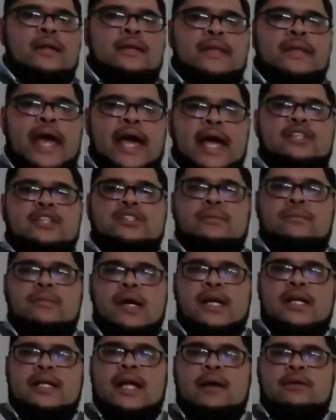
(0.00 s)
the extra
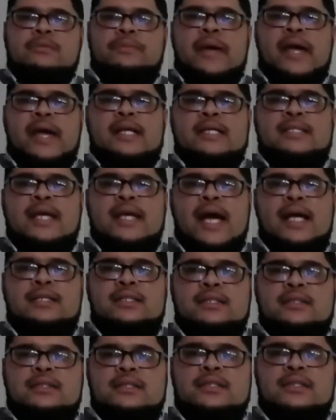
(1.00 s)
money that I was paying in
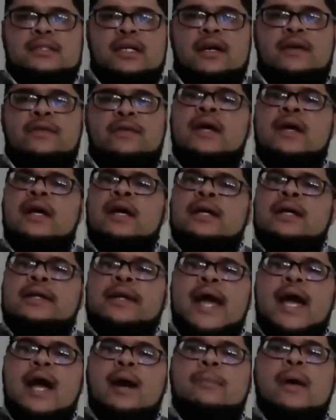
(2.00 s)
taxes and stuff,
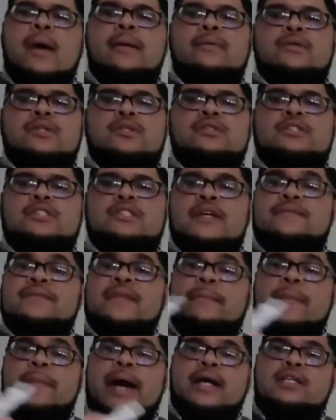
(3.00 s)
now I'm able to shift
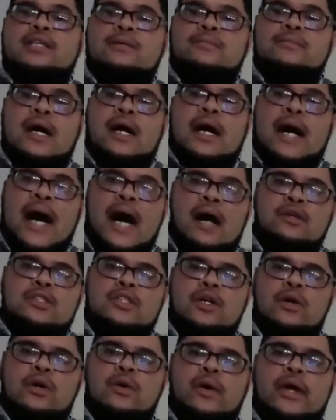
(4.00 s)
that back to my
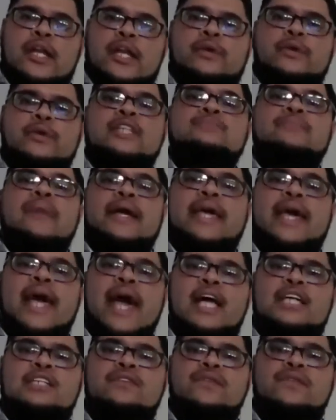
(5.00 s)
household and increase my
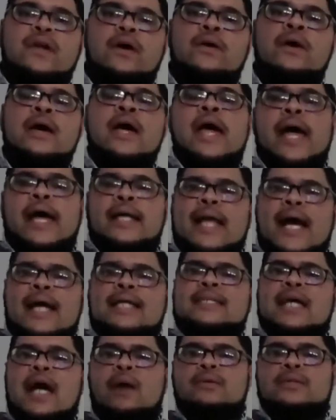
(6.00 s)
cash flow. And
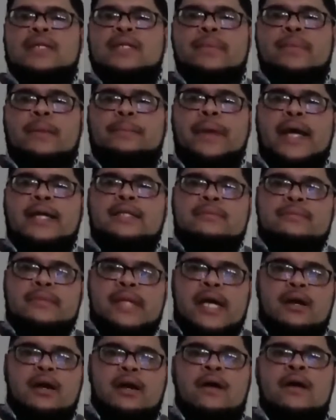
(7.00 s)
that's how I was able to pay some
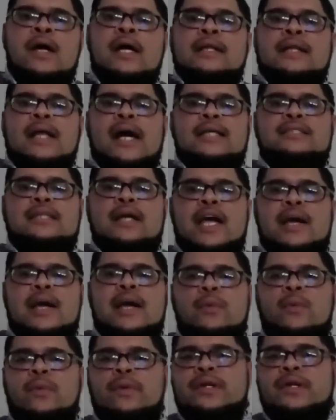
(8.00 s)
debt off. That's how
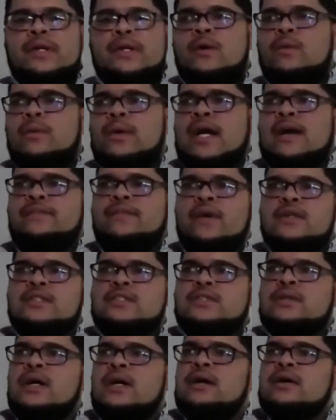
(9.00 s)
able, when I
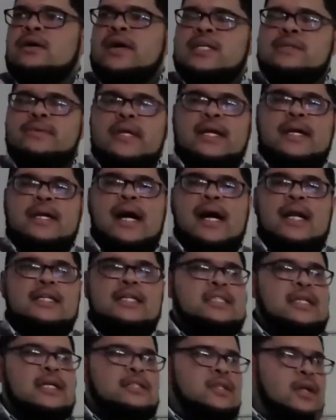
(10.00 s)
first graduated college,
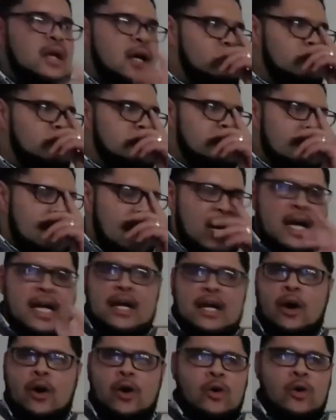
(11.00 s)
I was denied a
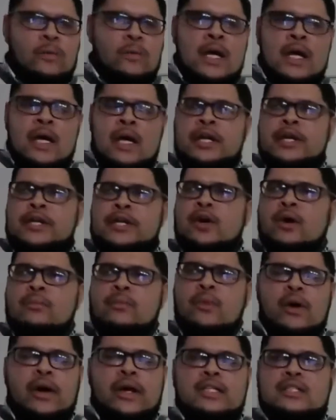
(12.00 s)
home,
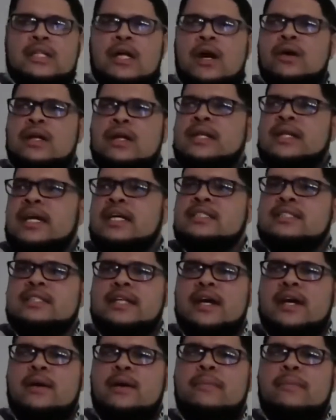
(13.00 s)
mortgage loan and things in
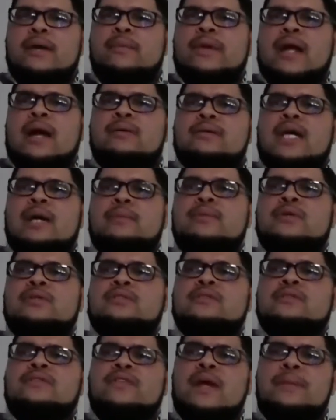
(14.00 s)
there. But when I was able
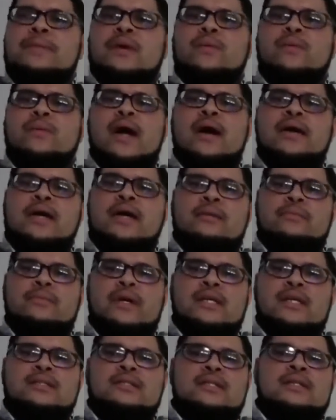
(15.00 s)
to flip it around, get in
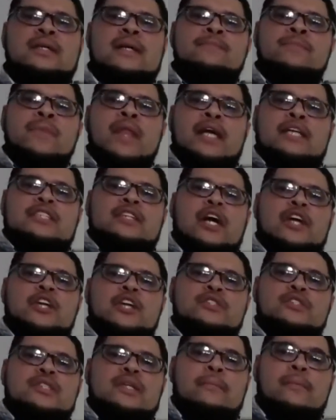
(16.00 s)
business and start
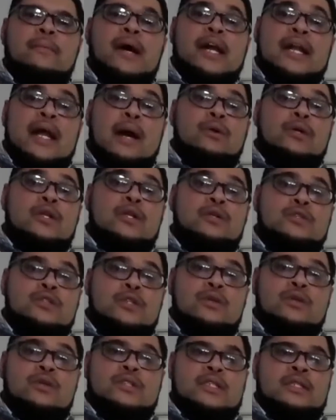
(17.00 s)
using the money that I was
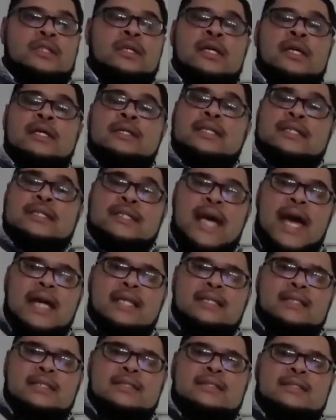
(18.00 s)
using to
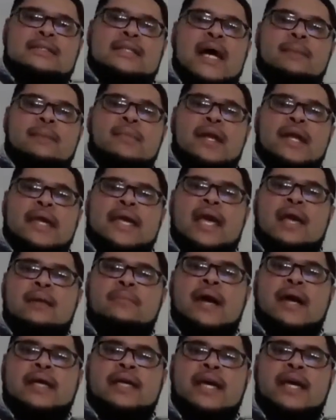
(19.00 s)
taxes, that money came
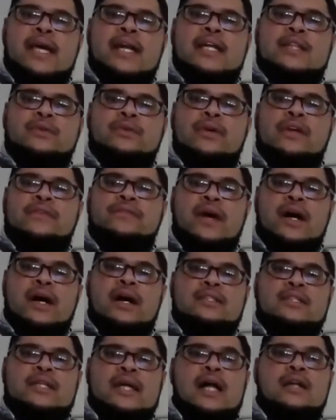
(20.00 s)
back in, that $300 to
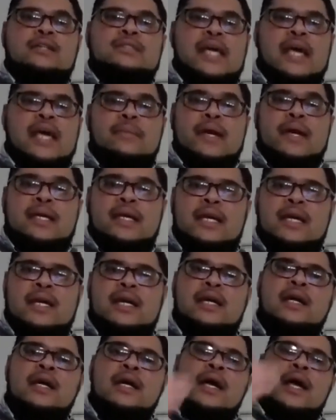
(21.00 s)
$500 came back
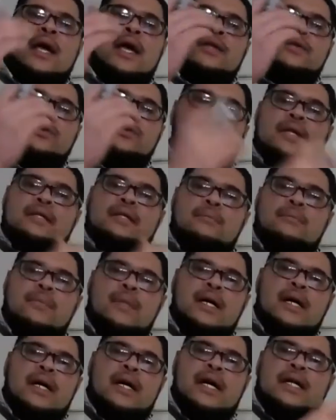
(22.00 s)
in throughout the
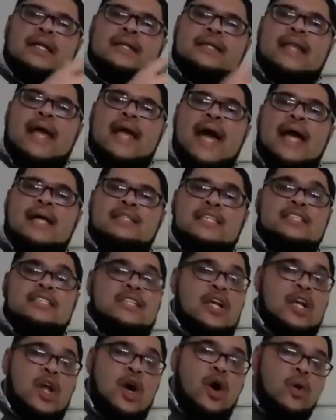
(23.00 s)
month. And that just
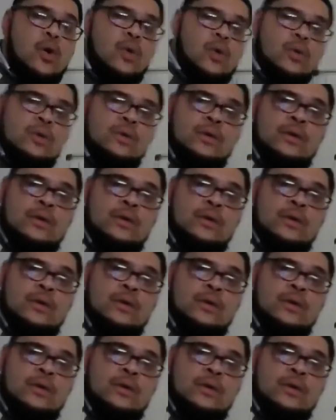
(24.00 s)
alone